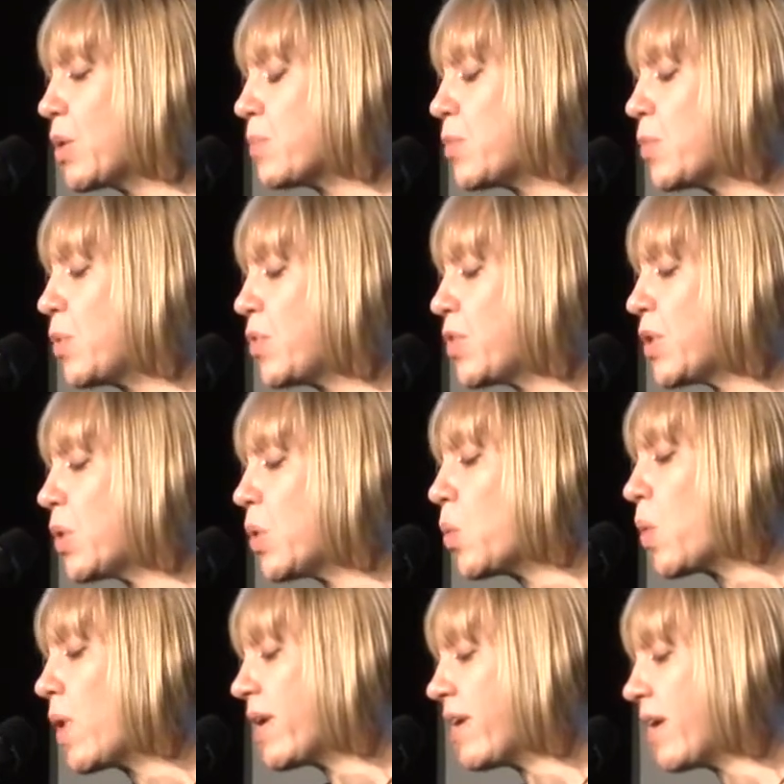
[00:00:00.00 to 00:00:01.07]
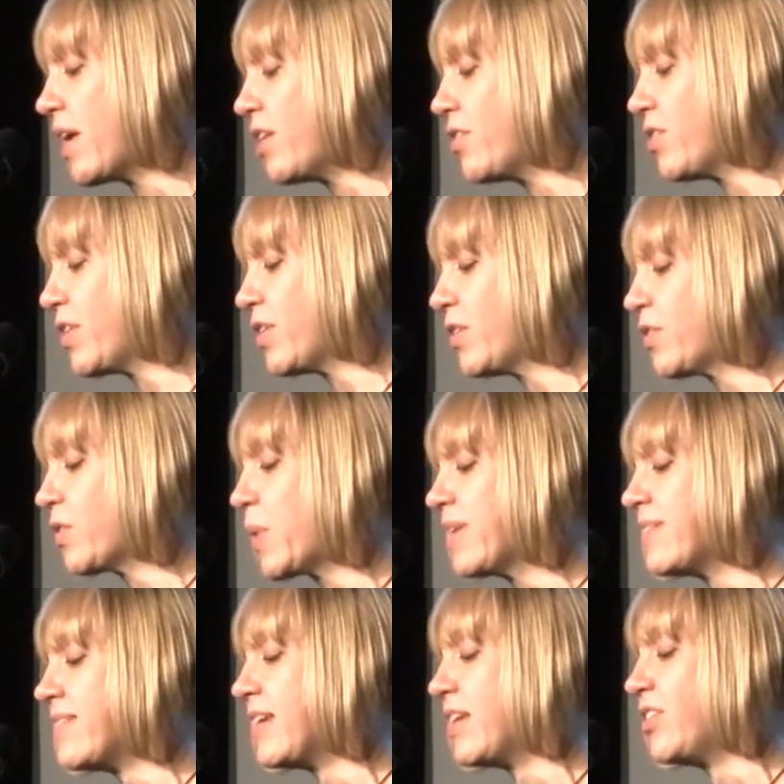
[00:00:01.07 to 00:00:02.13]
more than
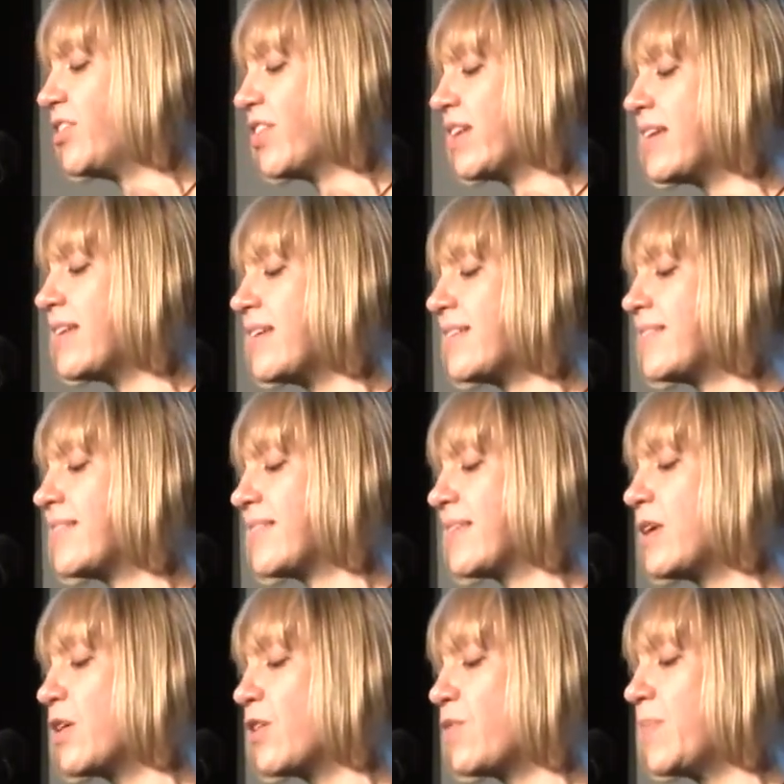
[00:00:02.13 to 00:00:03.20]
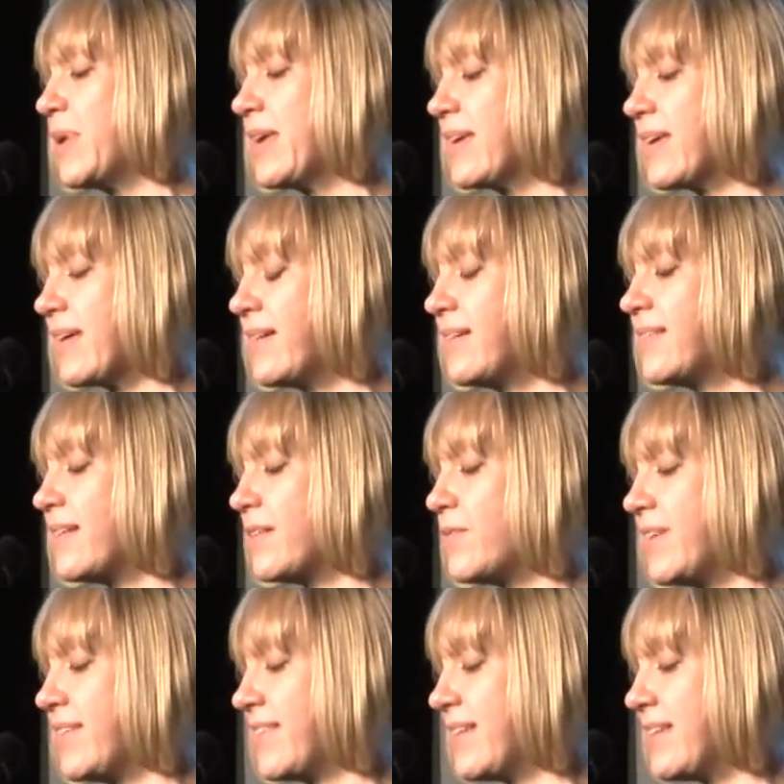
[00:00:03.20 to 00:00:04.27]
120 journalists have been killed in
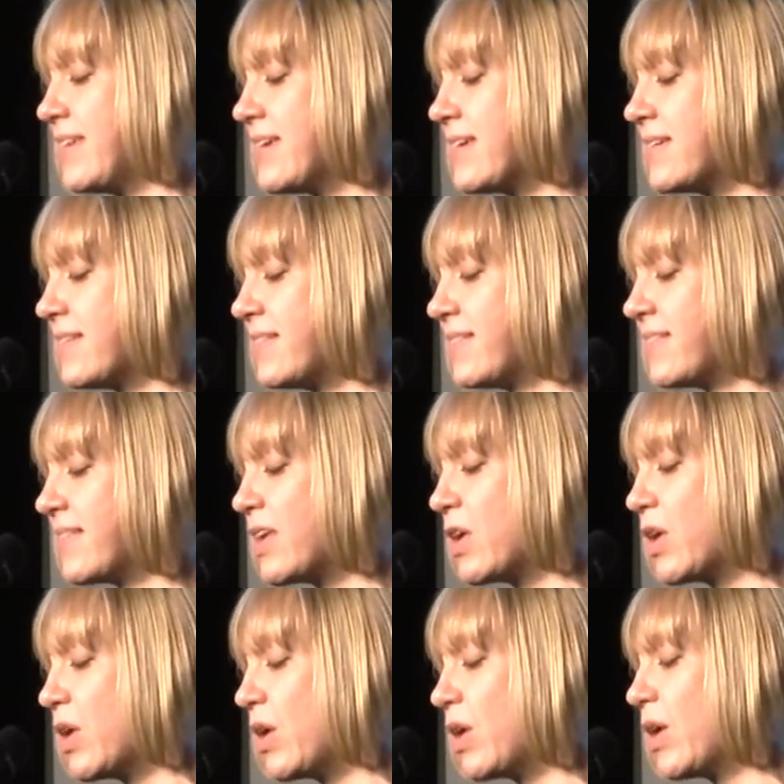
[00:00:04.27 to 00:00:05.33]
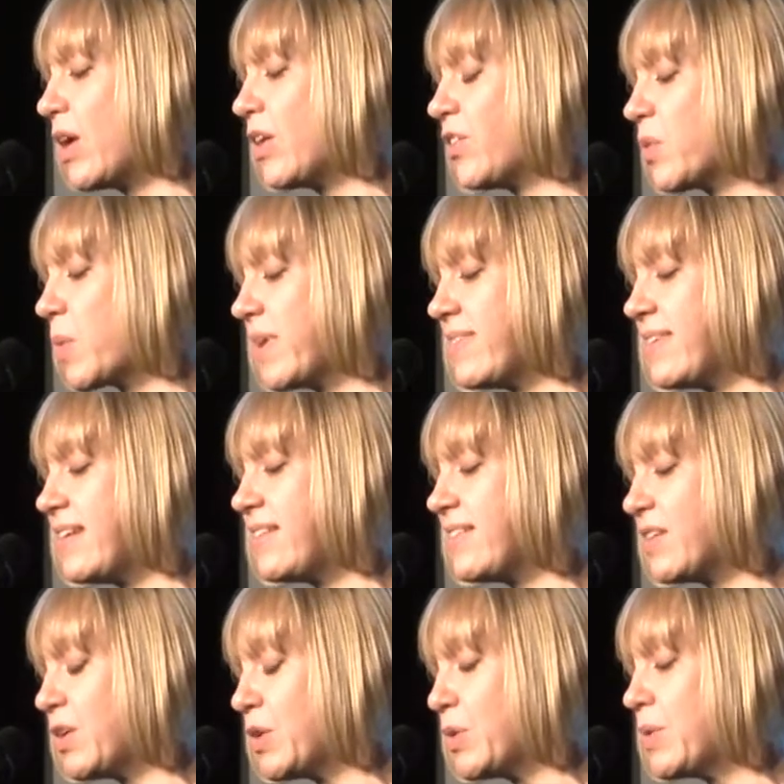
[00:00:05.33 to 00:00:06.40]
recent years, and
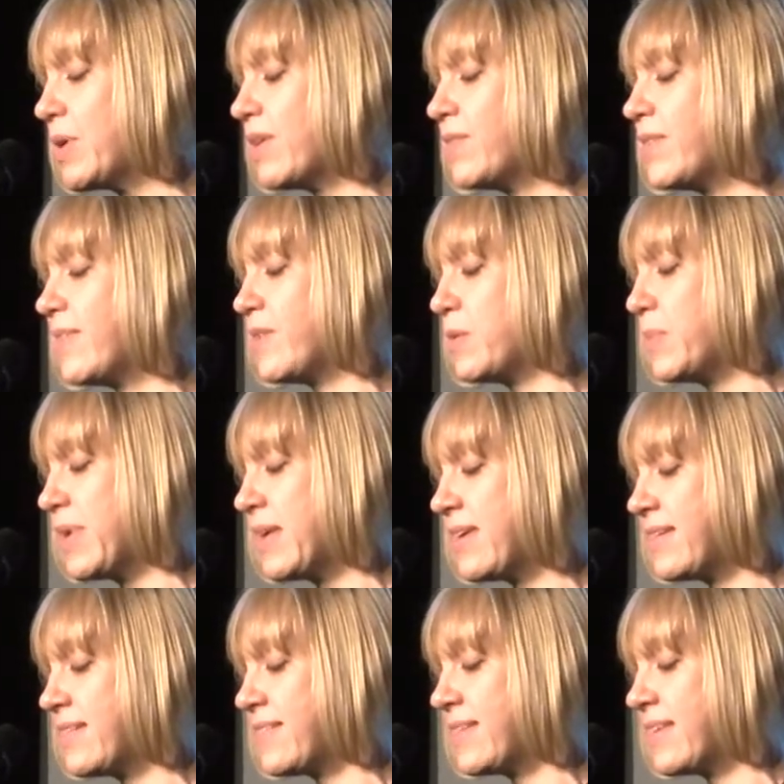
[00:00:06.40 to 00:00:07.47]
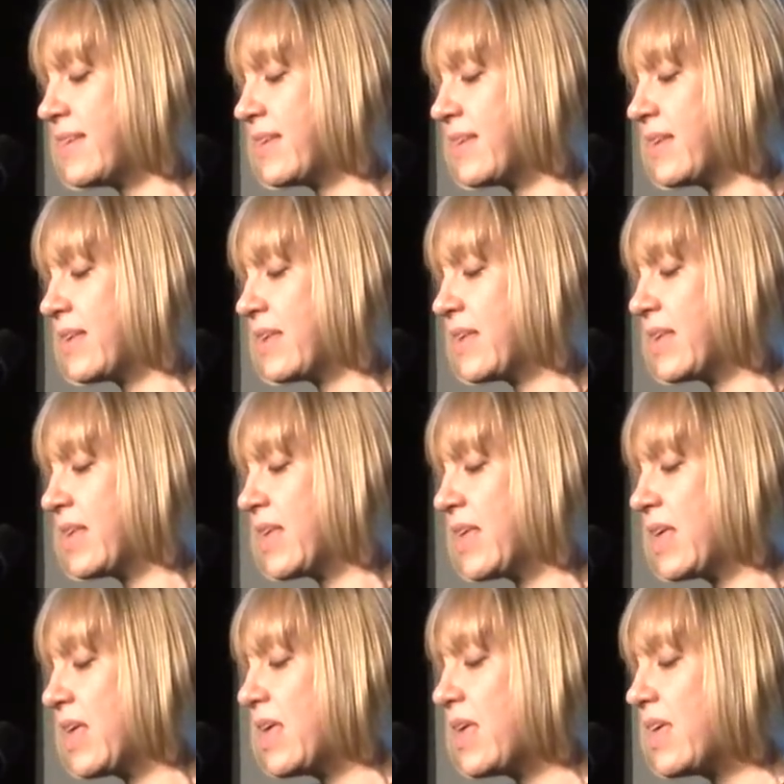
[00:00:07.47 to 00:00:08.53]
22 have disappeared.
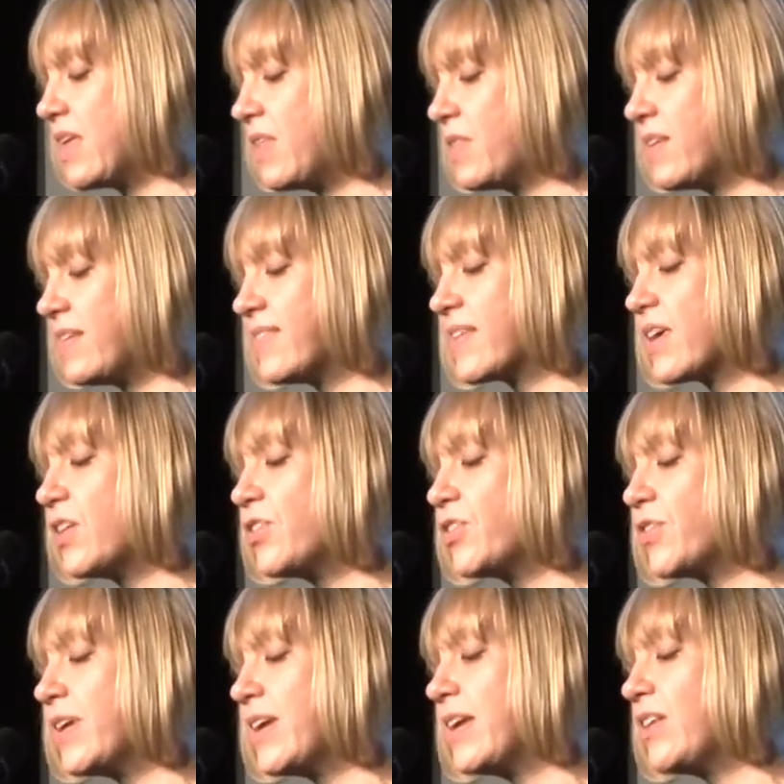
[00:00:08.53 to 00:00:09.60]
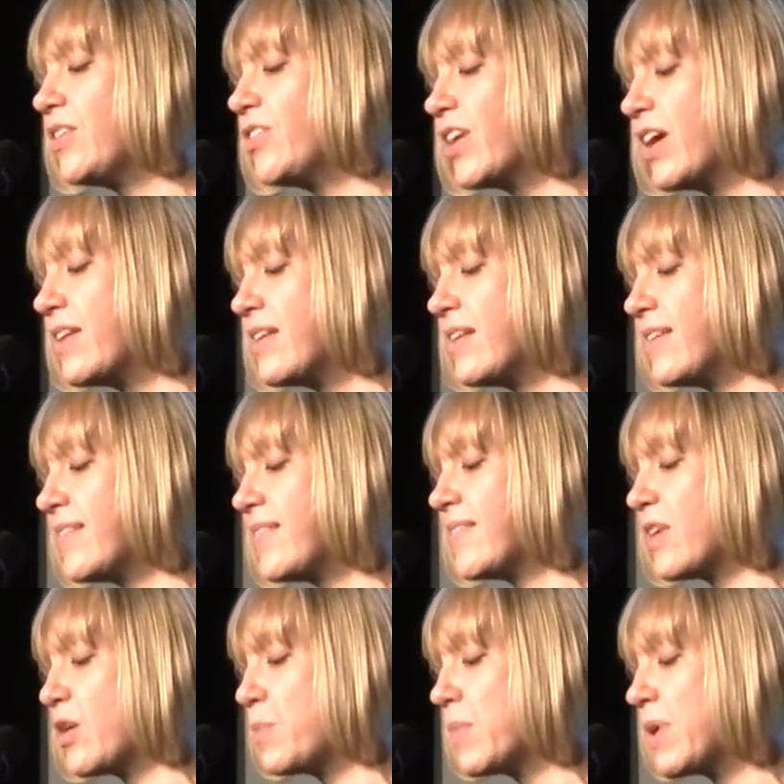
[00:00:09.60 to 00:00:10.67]
In this country,
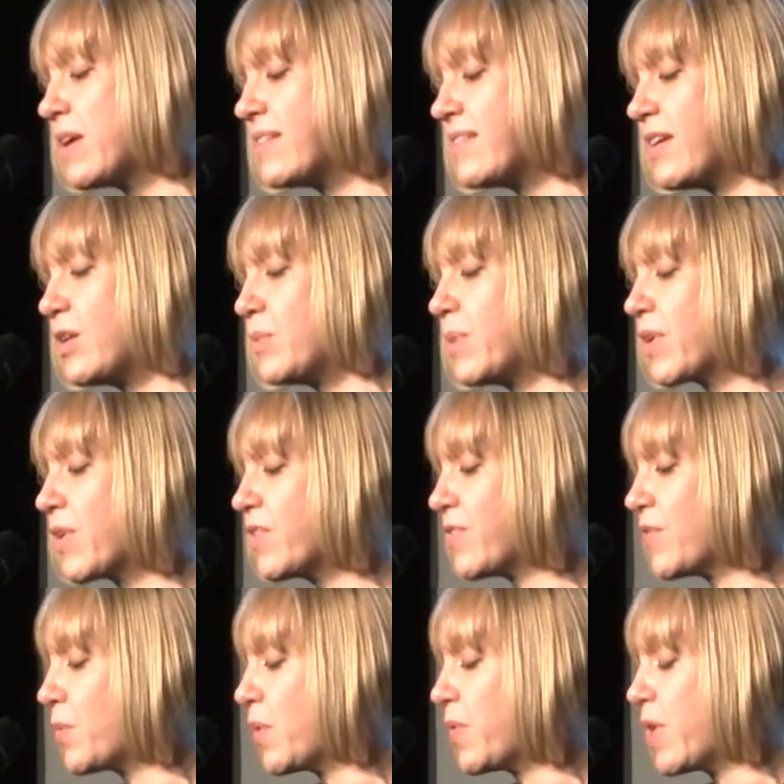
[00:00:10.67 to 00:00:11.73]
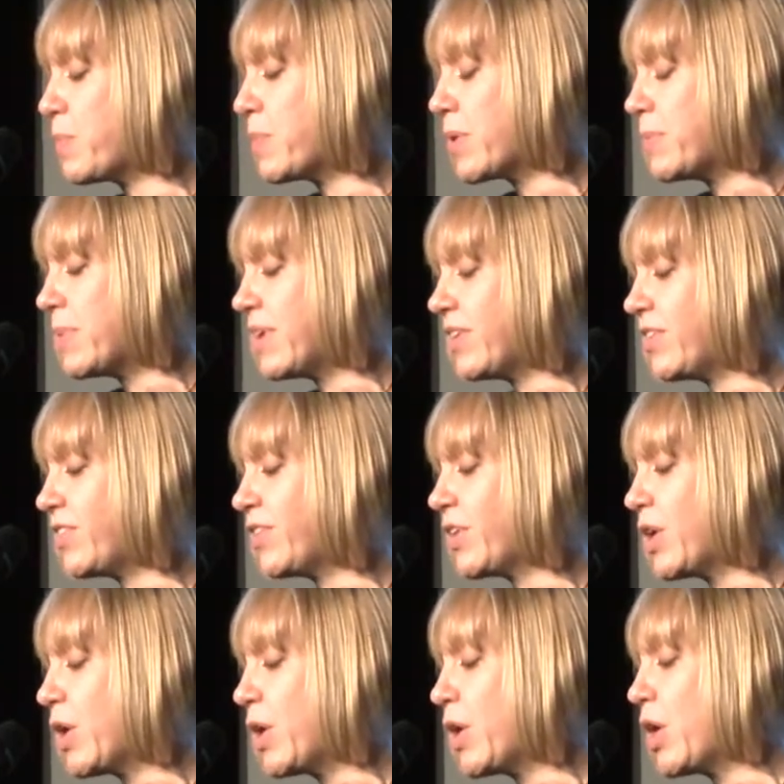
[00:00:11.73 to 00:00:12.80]
journalists are murdered because of what they publish
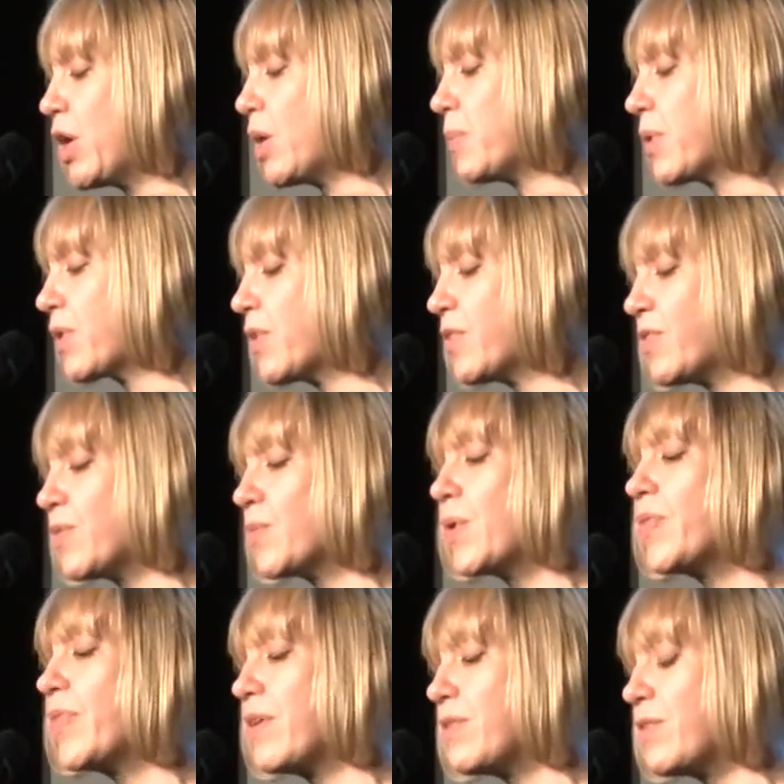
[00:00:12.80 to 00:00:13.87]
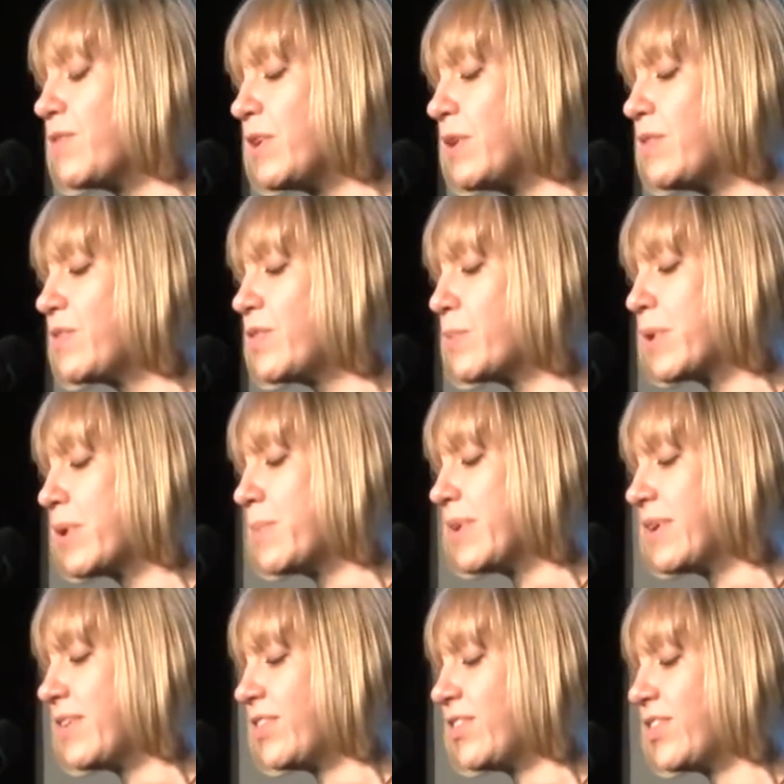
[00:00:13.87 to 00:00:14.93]
and because of what they refuse to
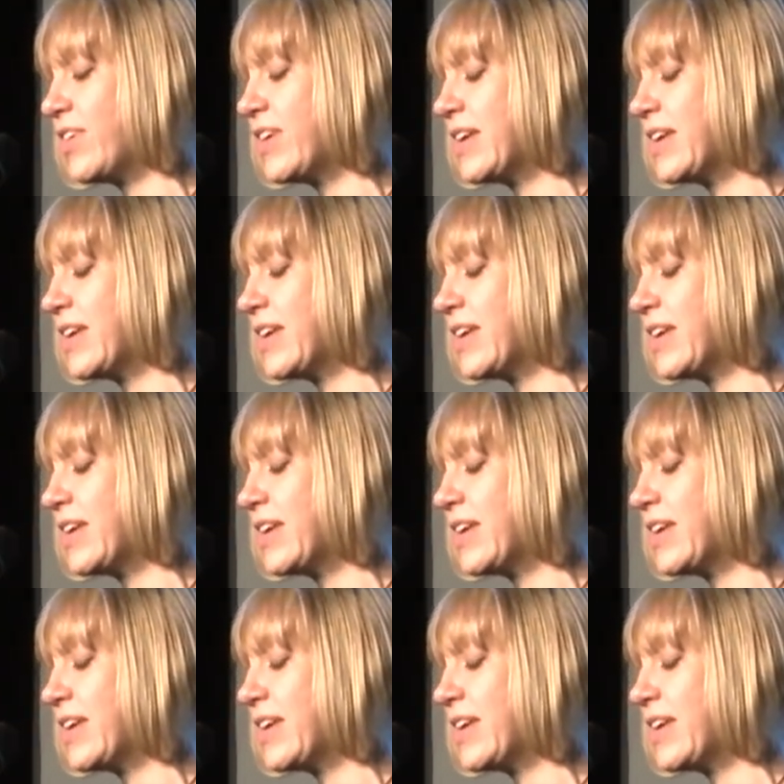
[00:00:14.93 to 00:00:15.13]
publish.